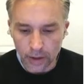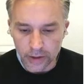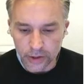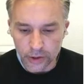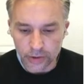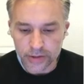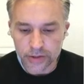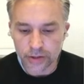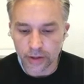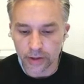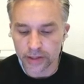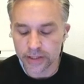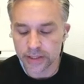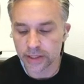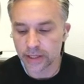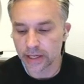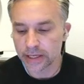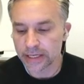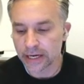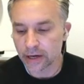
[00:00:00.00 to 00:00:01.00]
you can start
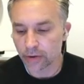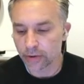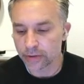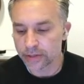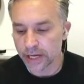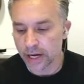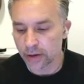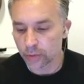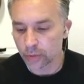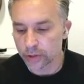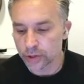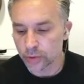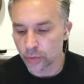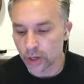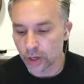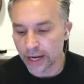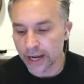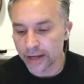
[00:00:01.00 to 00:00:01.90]
to narrow down what you want.